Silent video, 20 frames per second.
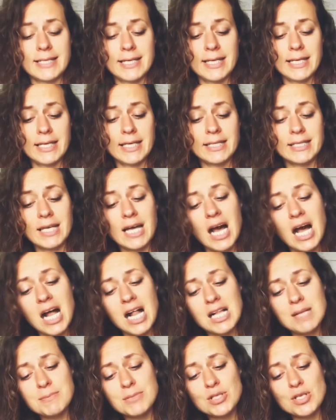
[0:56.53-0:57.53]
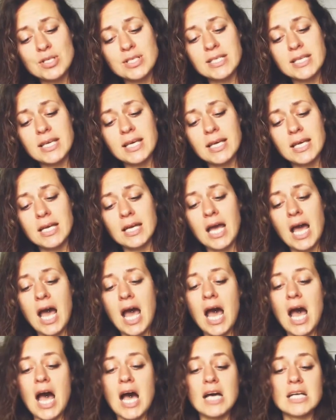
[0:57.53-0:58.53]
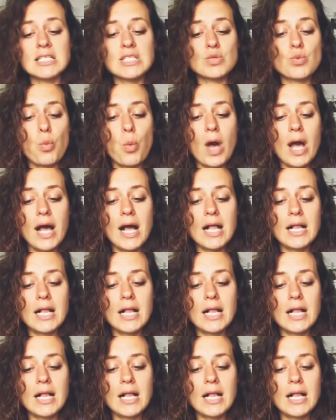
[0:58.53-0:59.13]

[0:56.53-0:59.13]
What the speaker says: It calms the skin as well.